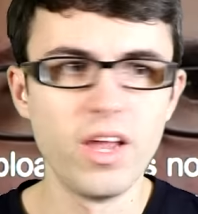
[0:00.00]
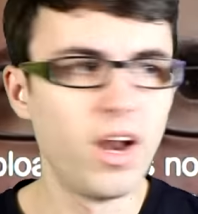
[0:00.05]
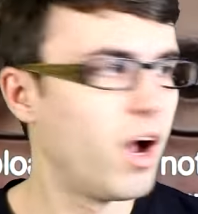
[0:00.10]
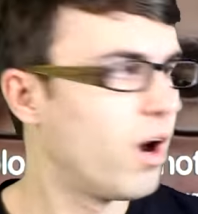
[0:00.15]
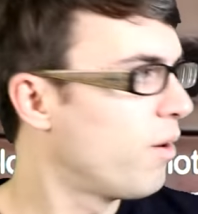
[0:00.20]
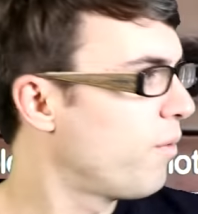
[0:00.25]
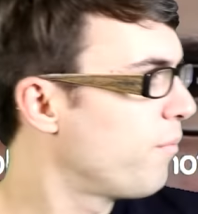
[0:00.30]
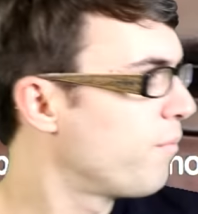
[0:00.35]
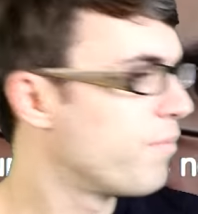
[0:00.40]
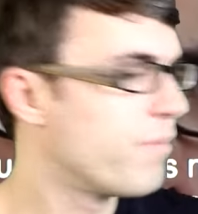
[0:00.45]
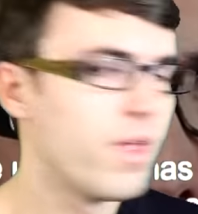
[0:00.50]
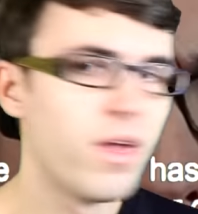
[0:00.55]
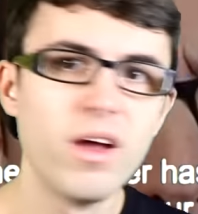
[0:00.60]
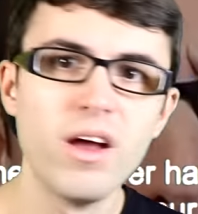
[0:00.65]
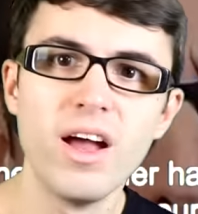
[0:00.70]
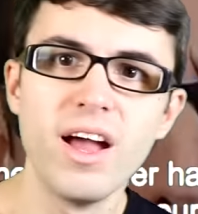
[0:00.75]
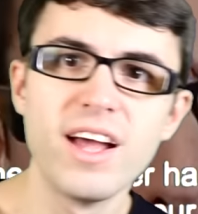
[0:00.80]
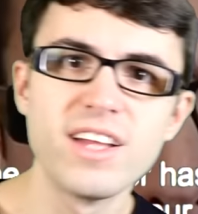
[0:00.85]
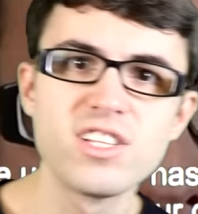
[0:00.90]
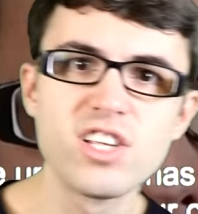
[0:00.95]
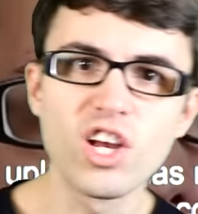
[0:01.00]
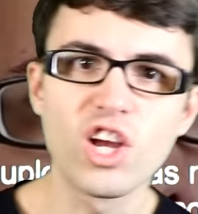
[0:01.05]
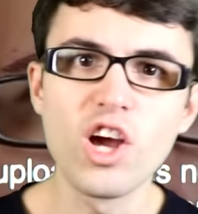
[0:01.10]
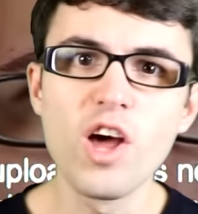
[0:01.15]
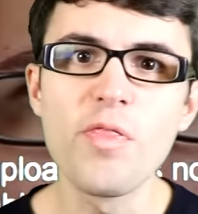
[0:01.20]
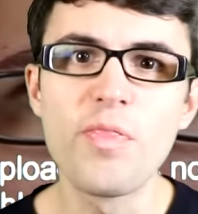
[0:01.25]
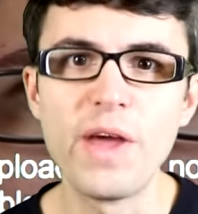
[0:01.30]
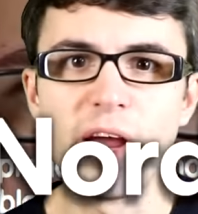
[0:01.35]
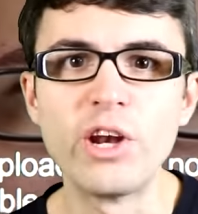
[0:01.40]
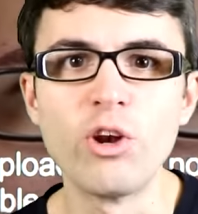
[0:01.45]
You know, it's a
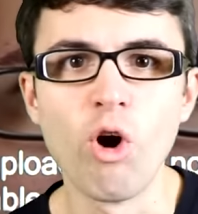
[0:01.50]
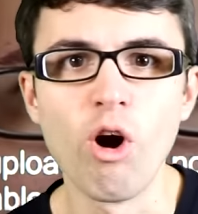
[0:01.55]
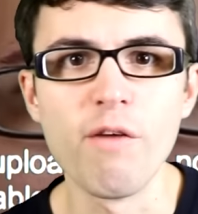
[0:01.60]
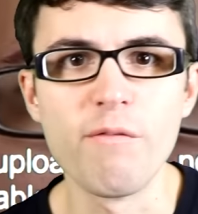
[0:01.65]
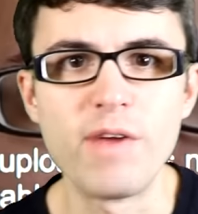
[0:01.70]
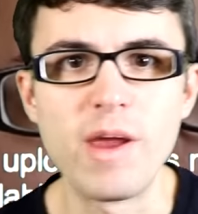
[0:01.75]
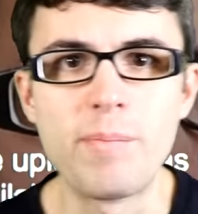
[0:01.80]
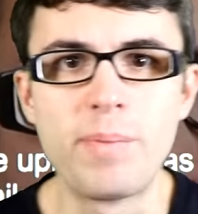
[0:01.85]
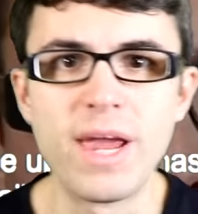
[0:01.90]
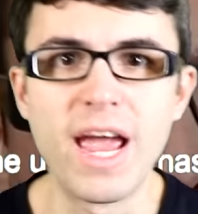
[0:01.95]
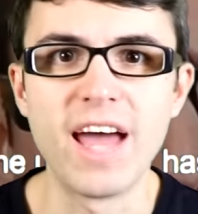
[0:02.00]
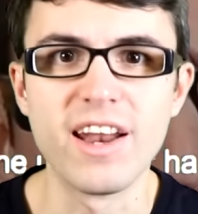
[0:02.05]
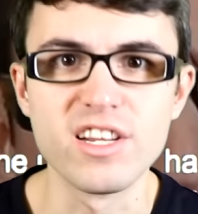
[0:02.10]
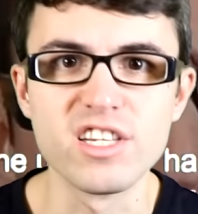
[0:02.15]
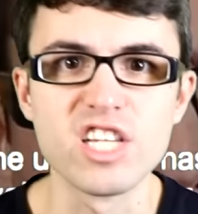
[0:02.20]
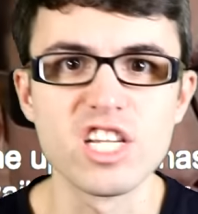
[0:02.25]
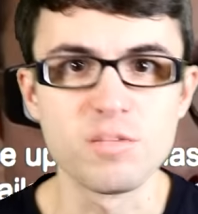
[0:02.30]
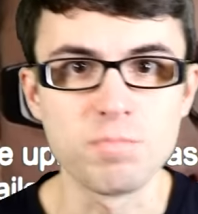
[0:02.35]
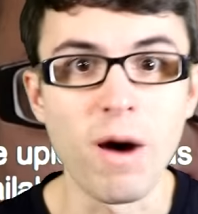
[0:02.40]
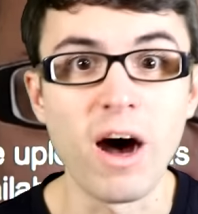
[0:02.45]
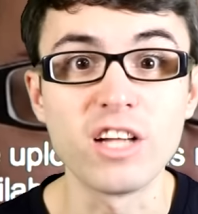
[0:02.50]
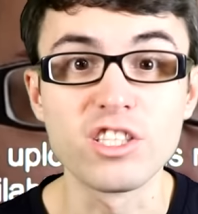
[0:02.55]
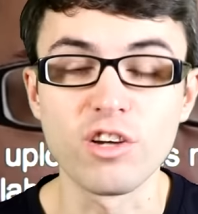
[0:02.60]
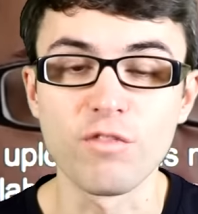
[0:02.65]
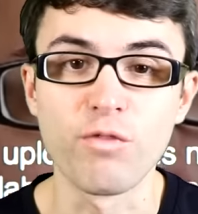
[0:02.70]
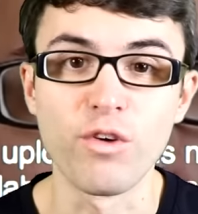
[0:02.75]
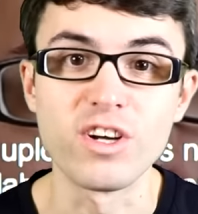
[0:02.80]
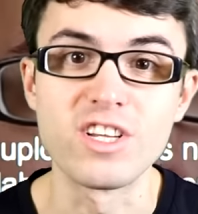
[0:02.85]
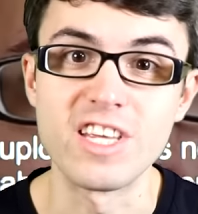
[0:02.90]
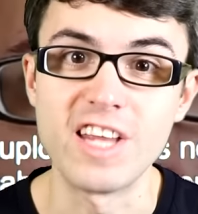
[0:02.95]
good thing NordVPN is the
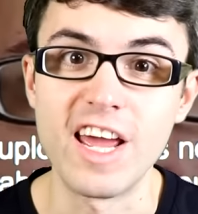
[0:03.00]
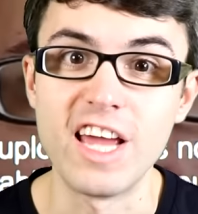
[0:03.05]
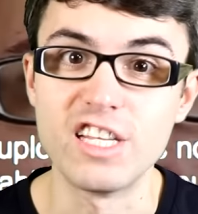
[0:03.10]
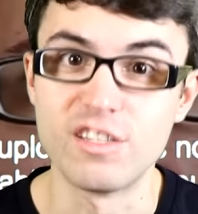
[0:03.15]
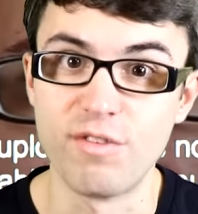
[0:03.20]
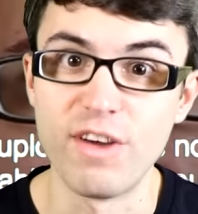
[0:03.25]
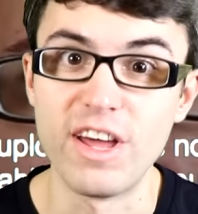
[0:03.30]
sponsor for today's